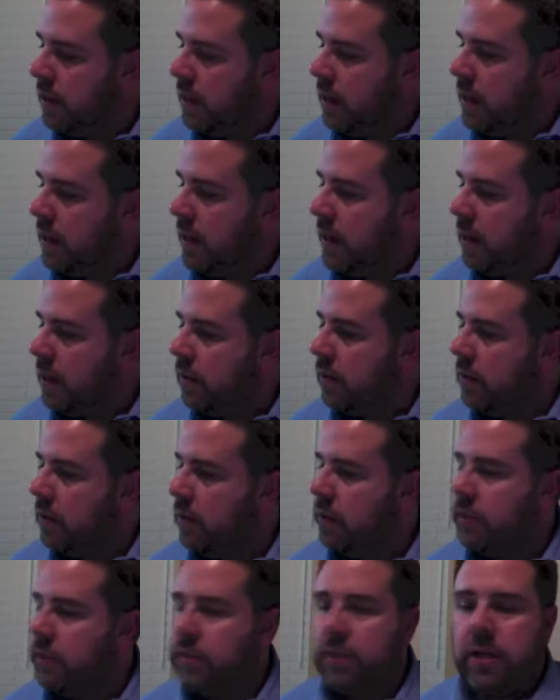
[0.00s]
Now,
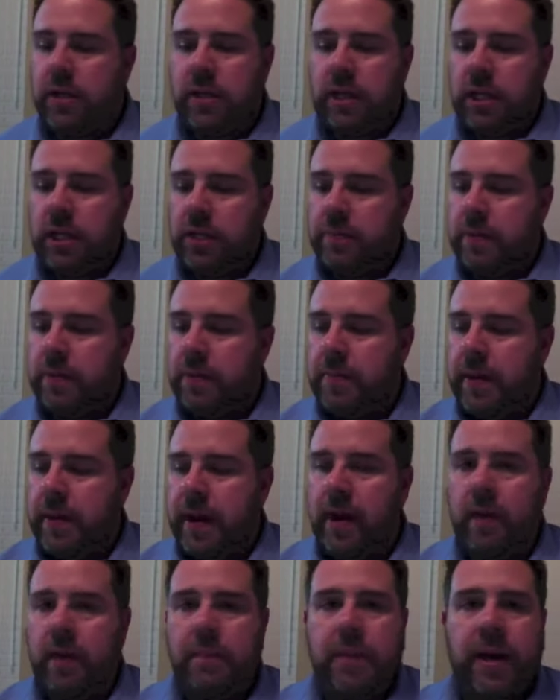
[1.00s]
let's talk a little bit
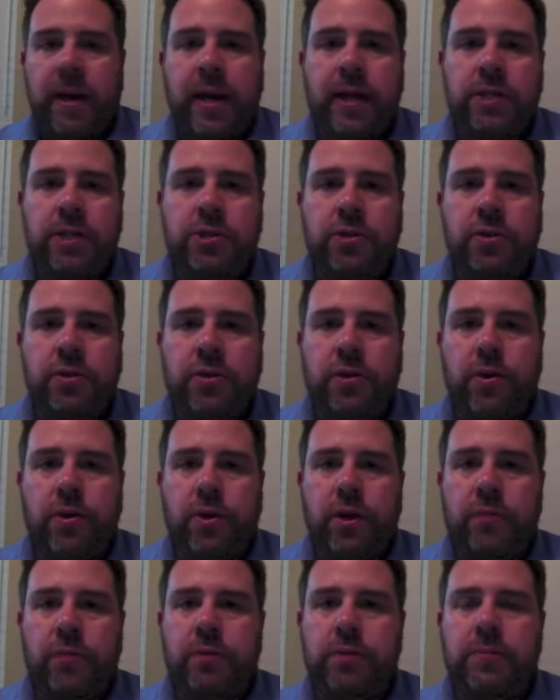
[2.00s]
about page
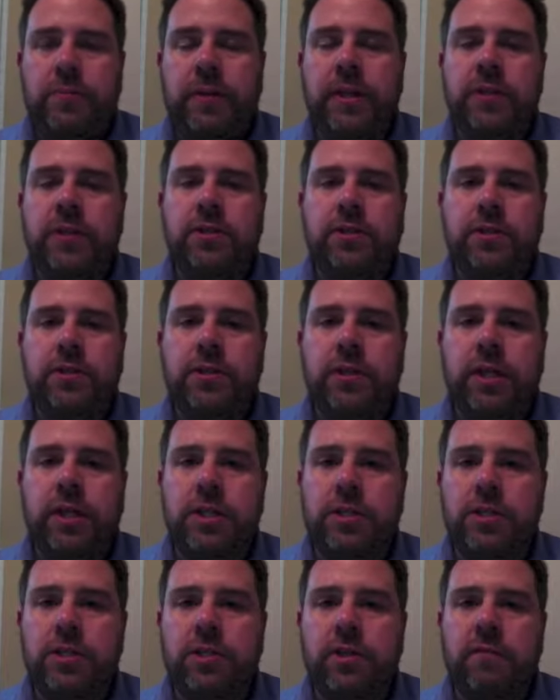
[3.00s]
30, which begins our
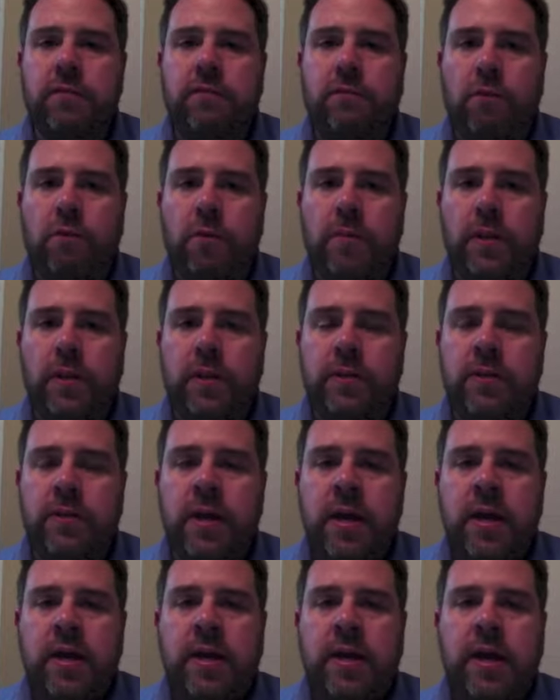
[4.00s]
discussions on formulas.
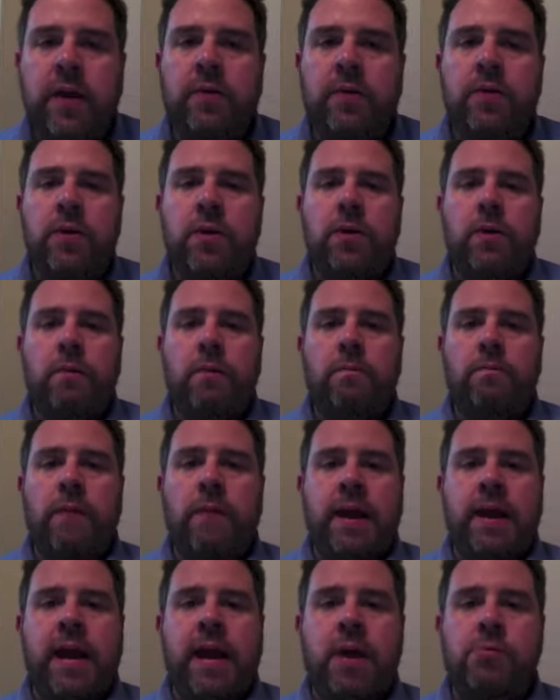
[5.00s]
Now,
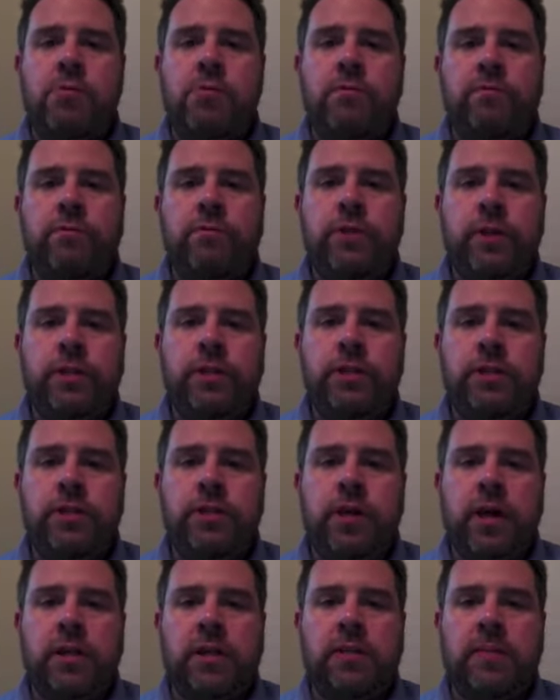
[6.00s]
right now we've really
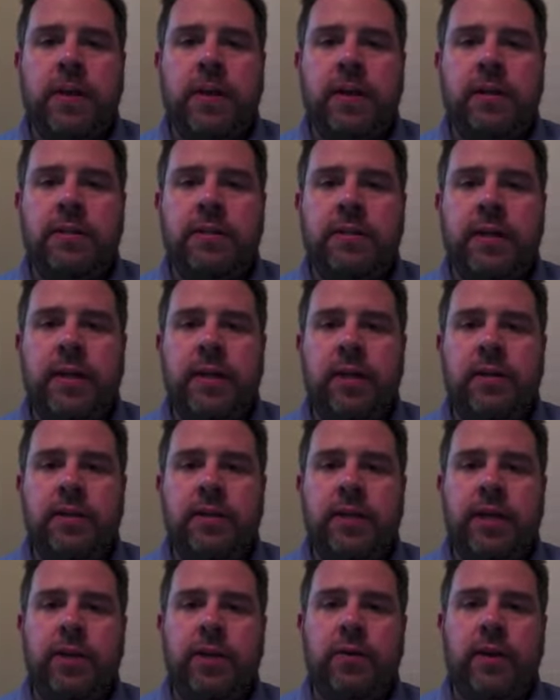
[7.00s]
just talked about Excel
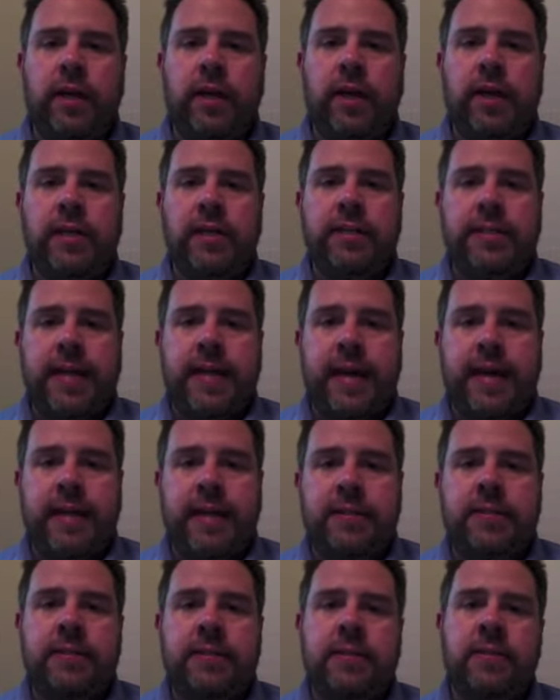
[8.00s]
as entering in
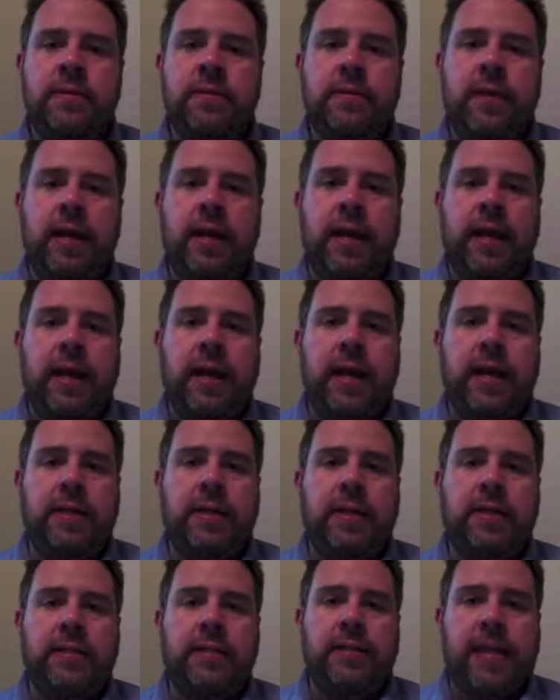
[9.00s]
dates
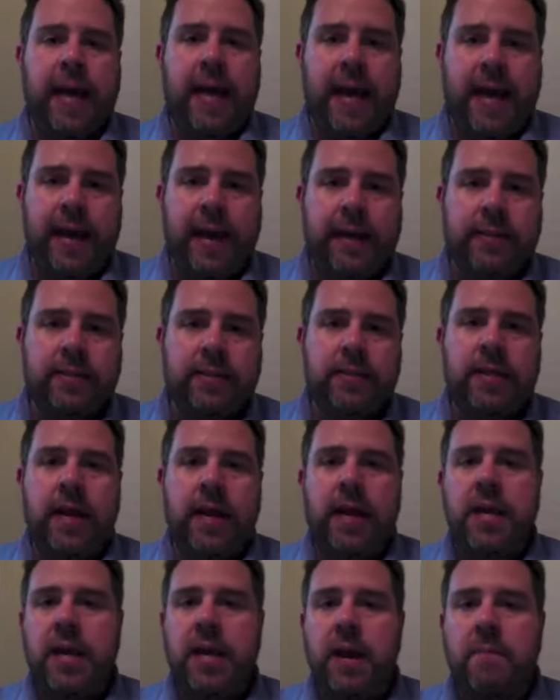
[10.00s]
and text
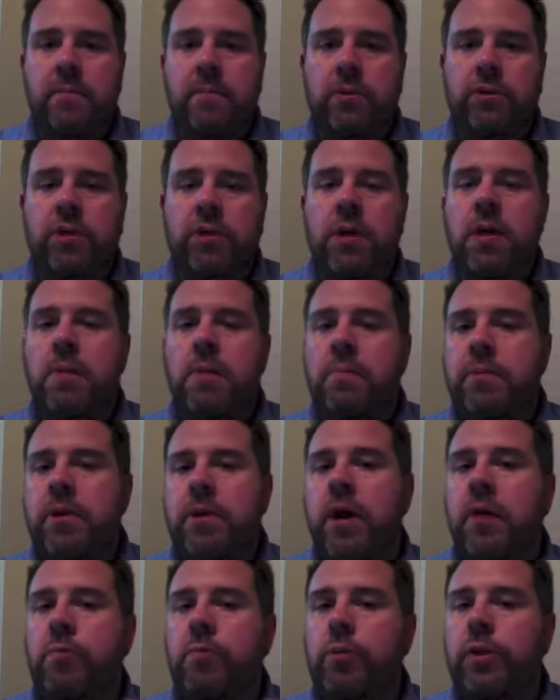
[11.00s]
and numbers, but
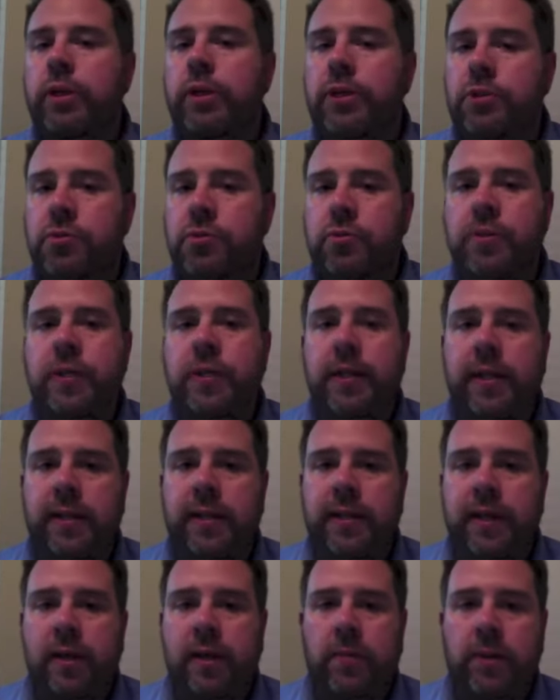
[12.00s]
not really doing
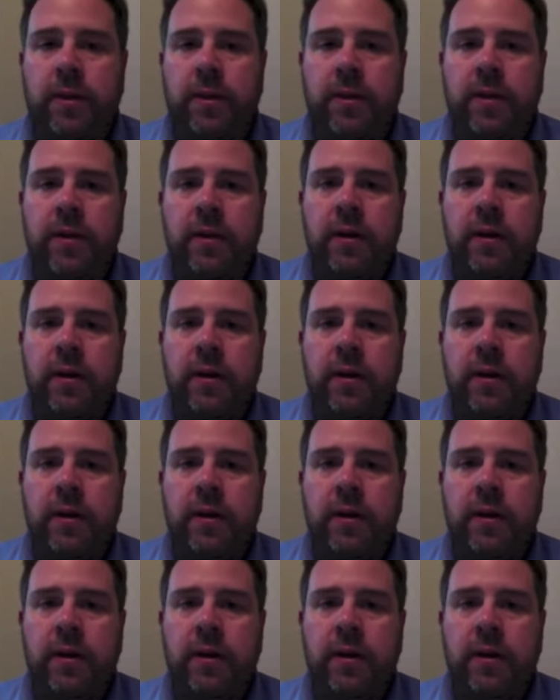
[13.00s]
anything with it.